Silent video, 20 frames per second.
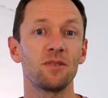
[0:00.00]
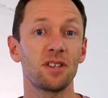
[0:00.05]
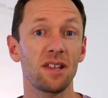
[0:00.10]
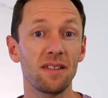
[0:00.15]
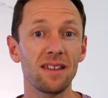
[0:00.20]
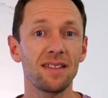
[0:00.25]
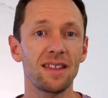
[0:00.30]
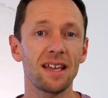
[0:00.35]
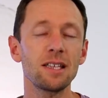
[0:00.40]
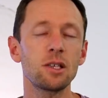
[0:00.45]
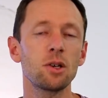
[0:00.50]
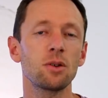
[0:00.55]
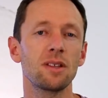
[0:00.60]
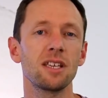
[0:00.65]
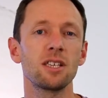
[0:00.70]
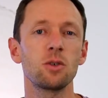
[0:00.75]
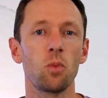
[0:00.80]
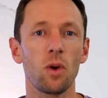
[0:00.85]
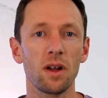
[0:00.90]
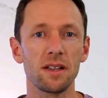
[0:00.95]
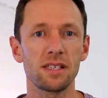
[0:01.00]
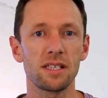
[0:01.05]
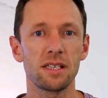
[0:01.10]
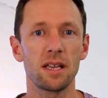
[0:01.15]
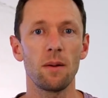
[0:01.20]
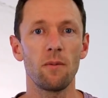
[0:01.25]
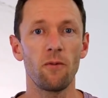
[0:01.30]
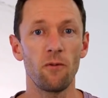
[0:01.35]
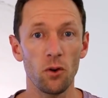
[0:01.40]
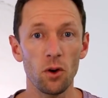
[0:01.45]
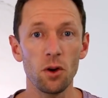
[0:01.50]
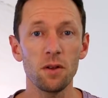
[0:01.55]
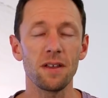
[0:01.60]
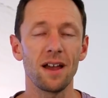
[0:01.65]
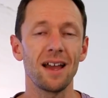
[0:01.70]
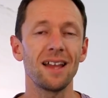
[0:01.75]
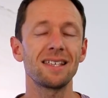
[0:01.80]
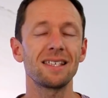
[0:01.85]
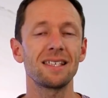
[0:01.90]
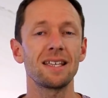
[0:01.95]
So they then took this one step
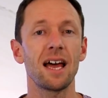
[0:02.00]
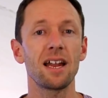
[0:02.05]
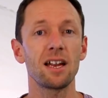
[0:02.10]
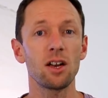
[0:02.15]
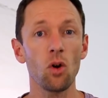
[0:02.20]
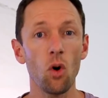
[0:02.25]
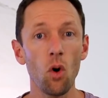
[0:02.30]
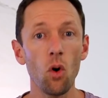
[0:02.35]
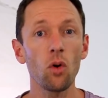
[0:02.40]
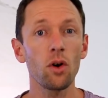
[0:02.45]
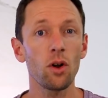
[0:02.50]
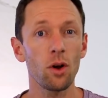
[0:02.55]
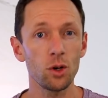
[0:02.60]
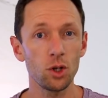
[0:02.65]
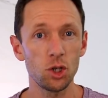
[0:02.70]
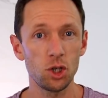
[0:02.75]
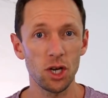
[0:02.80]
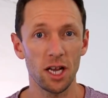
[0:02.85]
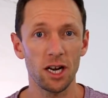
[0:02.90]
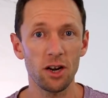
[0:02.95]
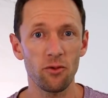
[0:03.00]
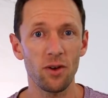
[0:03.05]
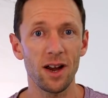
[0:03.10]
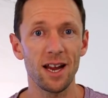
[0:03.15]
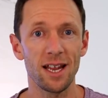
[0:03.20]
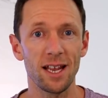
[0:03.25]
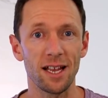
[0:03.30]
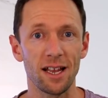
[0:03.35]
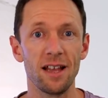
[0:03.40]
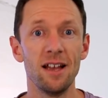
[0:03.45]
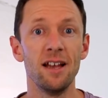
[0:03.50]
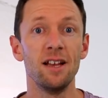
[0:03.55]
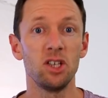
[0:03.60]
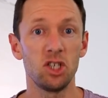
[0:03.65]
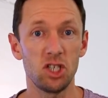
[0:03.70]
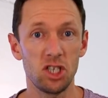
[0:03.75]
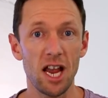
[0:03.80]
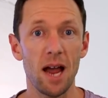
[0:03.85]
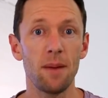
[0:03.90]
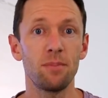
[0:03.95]
further and started auto-generating
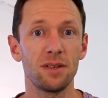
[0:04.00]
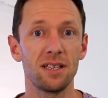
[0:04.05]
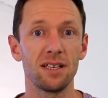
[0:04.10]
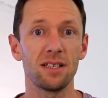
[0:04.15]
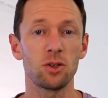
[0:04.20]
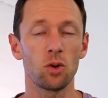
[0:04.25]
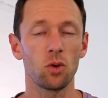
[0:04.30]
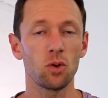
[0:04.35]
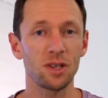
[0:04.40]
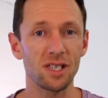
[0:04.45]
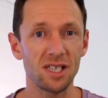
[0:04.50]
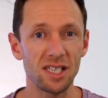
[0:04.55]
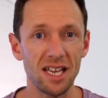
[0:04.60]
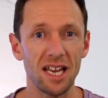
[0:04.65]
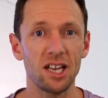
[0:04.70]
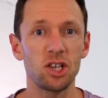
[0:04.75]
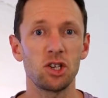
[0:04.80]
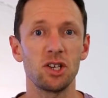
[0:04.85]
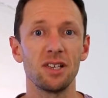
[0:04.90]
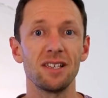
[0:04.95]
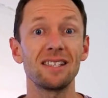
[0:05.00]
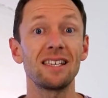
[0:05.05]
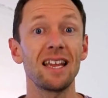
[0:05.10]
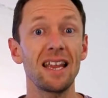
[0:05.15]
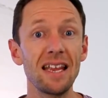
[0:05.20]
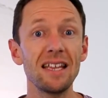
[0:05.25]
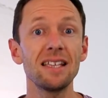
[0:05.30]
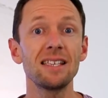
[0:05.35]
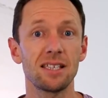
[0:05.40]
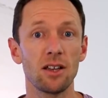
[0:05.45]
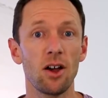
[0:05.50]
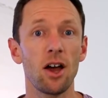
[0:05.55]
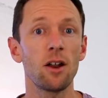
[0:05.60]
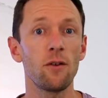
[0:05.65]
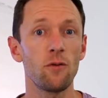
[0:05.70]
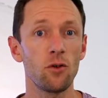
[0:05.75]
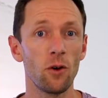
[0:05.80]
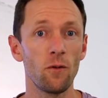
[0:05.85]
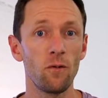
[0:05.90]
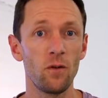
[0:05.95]
chapters or sections inside
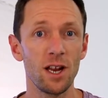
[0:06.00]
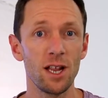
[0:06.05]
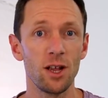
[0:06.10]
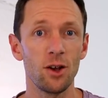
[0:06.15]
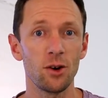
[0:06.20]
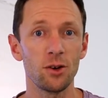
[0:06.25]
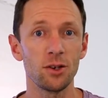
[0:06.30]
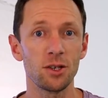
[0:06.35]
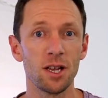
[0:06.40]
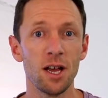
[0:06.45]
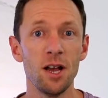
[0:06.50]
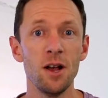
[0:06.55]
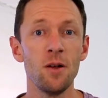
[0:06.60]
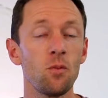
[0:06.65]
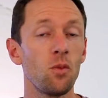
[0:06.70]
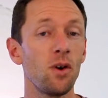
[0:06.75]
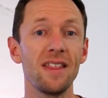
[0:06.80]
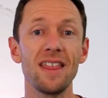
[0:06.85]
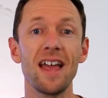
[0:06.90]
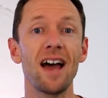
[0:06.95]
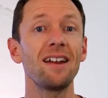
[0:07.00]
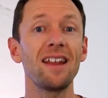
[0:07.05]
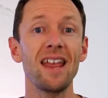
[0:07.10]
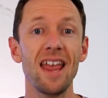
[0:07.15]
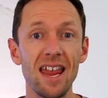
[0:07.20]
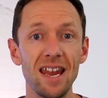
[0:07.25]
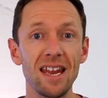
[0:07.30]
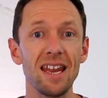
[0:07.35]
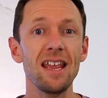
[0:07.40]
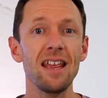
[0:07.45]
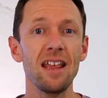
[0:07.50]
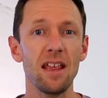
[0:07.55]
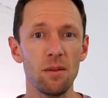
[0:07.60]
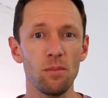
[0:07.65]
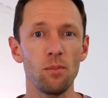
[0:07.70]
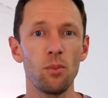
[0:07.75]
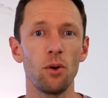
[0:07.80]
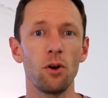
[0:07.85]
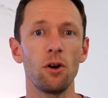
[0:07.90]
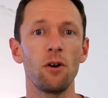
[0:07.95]
of your videos without any
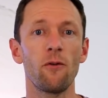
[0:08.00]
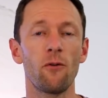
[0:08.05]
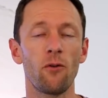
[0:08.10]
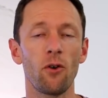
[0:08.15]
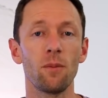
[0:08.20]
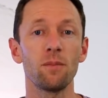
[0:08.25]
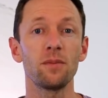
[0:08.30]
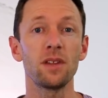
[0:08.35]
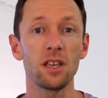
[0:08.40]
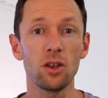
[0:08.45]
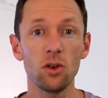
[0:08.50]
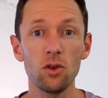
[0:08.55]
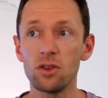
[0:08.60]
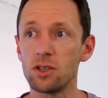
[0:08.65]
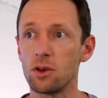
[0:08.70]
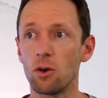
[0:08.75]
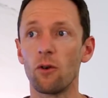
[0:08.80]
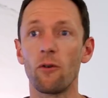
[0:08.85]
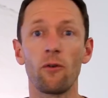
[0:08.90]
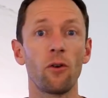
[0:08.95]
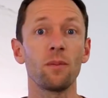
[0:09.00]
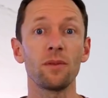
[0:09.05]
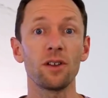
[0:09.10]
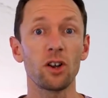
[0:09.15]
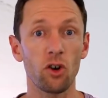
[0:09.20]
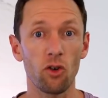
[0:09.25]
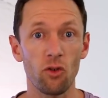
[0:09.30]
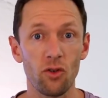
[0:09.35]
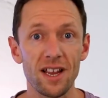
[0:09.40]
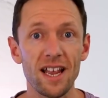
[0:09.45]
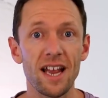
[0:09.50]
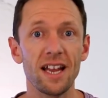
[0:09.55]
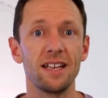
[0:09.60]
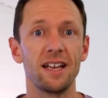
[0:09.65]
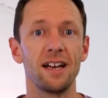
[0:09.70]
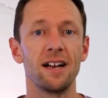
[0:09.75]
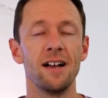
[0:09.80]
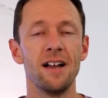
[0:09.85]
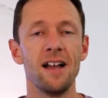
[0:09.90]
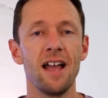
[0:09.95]
input from the user or from the
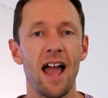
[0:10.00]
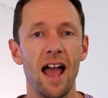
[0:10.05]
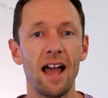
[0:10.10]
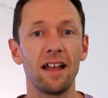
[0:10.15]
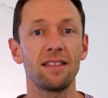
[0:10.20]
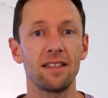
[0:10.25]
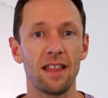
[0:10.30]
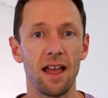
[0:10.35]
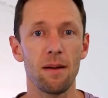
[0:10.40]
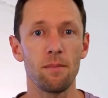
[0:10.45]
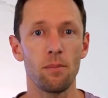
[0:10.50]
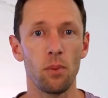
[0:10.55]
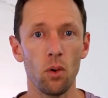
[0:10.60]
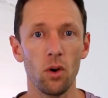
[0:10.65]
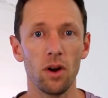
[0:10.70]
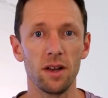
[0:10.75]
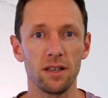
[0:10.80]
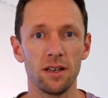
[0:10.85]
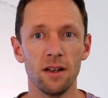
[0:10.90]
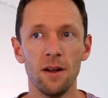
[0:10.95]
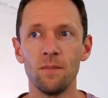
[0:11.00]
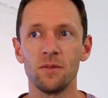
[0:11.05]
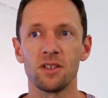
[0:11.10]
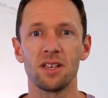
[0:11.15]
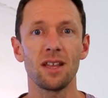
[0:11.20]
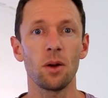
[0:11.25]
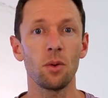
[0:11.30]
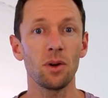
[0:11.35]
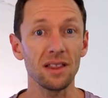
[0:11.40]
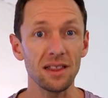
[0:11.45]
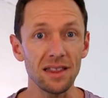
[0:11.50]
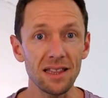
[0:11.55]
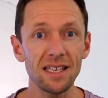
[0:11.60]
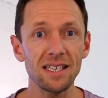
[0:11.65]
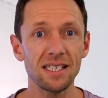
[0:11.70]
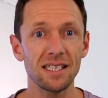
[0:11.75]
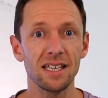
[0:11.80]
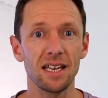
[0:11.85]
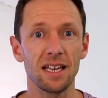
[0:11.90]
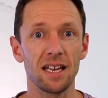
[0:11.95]
creator at that point. So they were
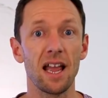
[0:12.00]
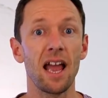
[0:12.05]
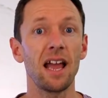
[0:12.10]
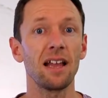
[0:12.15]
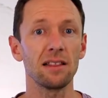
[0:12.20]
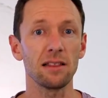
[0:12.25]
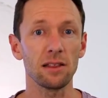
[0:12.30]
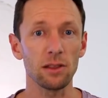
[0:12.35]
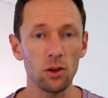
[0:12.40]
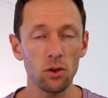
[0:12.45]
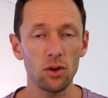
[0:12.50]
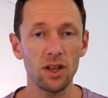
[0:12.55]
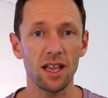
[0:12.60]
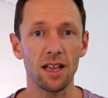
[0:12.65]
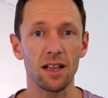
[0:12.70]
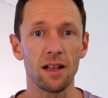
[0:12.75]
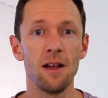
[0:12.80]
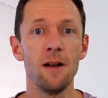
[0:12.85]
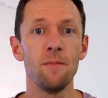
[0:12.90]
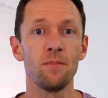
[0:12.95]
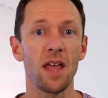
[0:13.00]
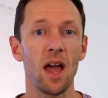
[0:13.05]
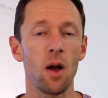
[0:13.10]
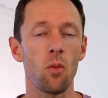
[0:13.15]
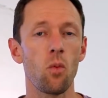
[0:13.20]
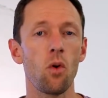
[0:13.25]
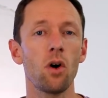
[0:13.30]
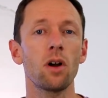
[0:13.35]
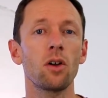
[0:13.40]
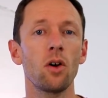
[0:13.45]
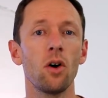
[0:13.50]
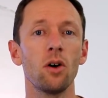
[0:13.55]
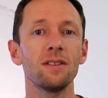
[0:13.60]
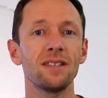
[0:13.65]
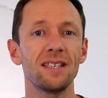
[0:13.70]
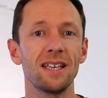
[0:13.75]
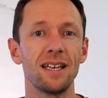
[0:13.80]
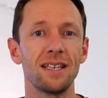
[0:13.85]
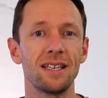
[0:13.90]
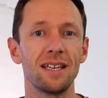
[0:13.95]
listening and looking at what
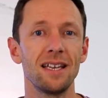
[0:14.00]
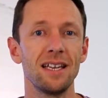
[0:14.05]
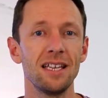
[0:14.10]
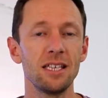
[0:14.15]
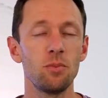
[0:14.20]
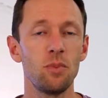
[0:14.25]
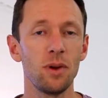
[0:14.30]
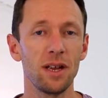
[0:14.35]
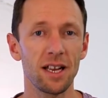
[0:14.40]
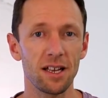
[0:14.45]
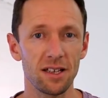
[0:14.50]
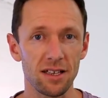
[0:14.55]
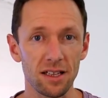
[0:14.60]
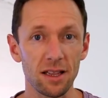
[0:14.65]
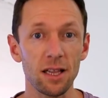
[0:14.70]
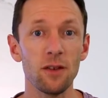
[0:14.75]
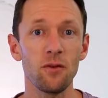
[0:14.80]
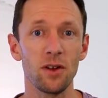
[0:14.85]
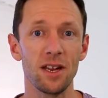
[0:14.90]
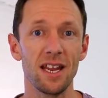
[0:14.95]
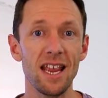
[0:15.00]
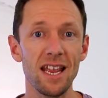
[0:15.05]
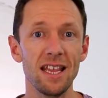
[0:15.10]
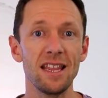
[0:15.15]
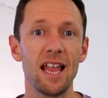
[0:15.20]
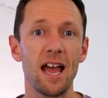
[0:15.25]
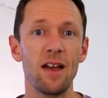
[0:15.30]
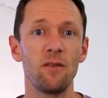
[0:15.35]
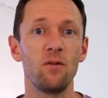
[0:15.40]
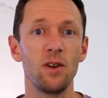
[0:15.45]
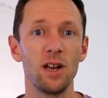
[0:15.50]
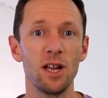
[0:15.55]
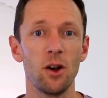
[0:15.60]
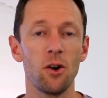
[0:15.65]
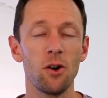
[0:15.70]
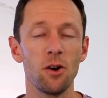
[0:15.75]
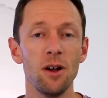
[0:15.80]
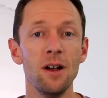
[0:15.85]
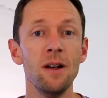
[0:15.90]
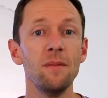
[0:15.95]
content is being delivered in that
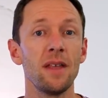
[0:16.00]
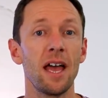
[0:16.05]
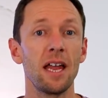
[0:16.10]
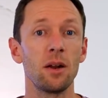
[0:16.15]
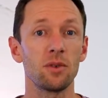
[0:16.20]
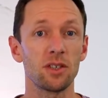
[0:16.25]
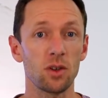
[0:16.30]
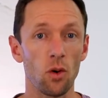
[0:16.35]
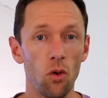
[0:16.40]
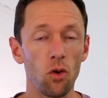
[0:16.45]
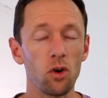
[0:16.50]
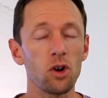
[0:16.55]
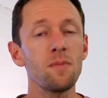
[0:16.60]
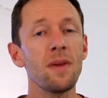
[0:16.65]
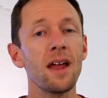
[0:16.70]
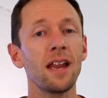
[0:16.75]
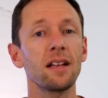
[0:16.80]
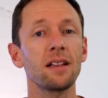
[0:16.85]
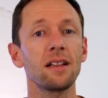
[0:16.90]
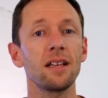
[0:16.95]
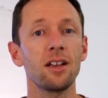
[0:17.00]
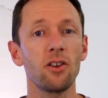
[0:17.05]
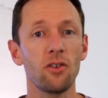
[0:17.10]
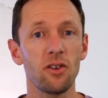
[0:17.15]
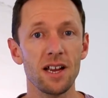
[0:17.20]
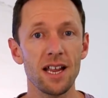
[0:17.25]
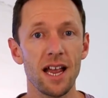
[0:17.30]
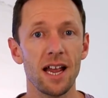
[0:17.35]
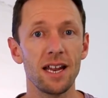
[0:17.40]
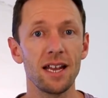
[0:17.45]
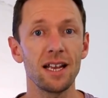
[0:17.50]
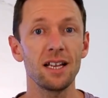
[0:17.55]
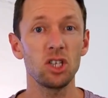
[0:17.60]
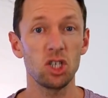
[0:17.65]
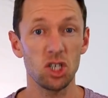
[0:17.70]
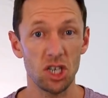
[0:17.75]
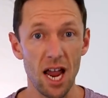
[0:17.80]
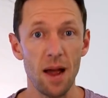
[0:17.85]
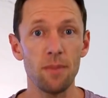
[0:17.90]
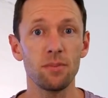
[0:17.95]
video, and it was automatically creating
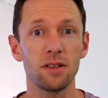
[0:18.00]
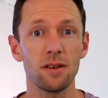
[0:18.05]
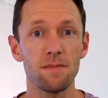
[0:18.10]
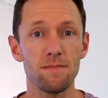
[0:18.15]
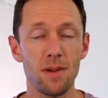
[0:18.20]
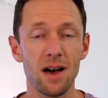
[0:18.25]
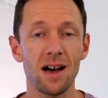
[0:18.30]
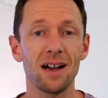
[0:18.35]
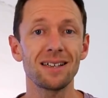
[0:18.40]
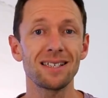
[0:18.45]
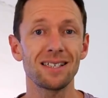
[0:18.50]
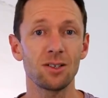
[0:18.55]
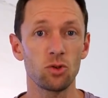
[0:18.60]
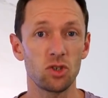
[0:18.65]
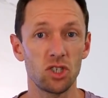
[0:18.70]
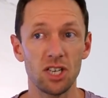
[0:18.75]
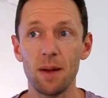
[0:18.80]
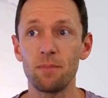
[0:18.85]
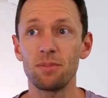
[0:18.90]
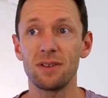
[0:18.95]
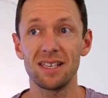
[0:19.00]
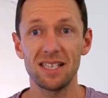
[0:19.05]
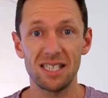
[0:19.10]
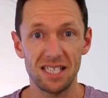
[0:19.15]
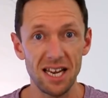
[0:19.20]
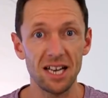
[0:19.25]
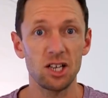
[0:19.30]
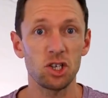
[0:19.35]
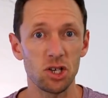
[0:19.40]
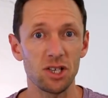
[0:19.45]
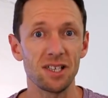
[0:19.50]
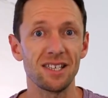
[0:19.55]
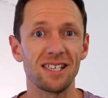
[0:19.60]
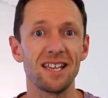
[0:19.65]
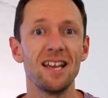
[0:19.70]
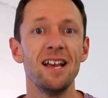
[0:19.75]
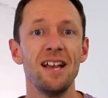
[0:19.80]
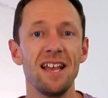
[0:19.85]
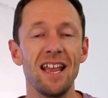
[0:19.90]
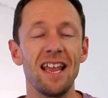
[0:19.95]
chapter marks or chapter sections
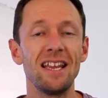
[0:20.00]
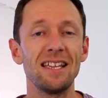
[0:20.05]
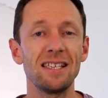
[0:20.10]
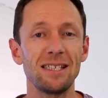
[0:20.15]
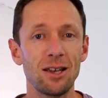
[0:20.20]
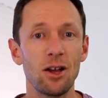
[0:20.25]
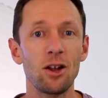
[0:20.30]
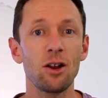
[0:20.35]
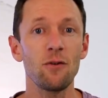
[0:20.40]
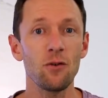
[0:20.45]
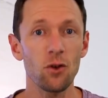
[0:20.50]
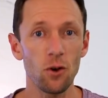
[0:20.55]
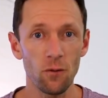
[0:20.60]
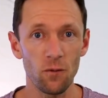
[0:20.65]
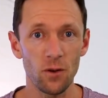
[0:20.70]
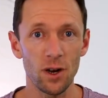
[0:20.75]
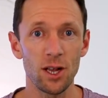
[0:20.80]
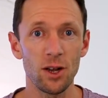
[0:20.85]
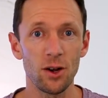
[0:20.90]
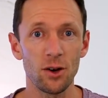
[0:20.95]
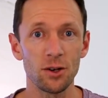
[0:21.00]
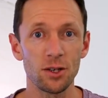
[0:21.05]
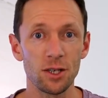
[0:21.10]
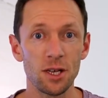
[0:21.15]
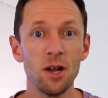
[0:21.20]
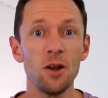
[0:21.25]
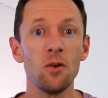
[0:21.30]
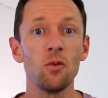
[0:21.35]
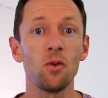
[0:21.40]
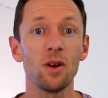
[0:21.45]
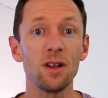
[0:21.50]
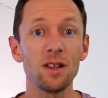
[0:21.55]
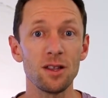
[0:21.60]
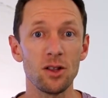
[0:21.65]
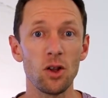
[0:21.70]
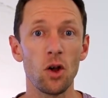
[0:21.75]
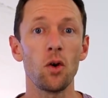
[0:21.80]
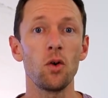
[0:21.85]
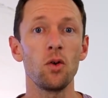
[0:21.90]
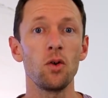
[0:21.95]
inside of your videos with
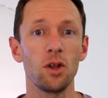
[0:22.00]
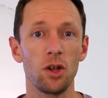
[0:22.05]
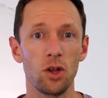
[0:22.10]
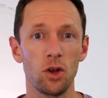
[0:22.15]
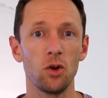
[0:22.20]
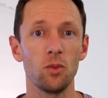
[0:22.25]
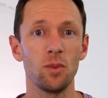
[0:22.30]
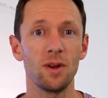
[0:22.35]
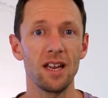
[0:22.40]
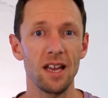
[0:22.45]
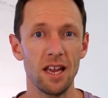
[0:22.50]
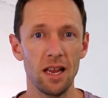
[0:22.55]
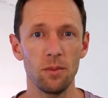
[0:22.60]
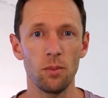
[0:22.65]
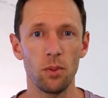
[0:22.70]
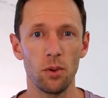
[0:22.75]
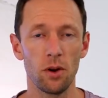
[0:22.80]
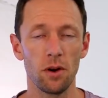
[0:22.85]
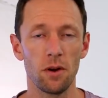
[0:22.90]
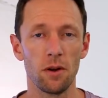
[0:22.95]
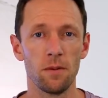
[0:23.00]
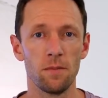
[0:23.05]
no human input.